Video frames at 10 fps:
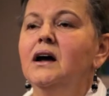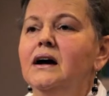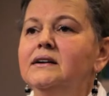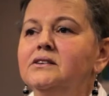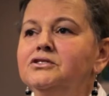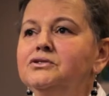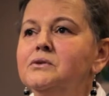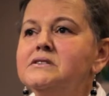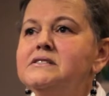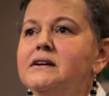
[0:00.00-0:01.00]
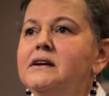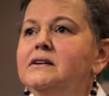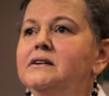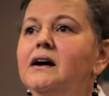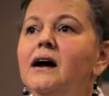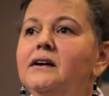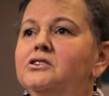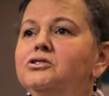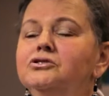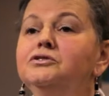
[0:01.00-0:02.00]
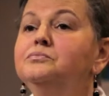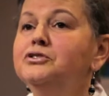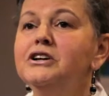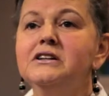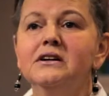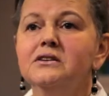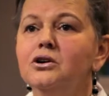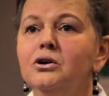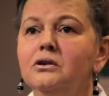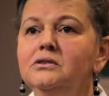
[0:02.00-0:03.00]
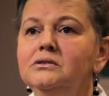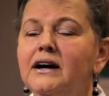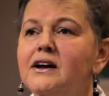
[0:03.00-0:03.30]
Another was like I couldn't breathe at all.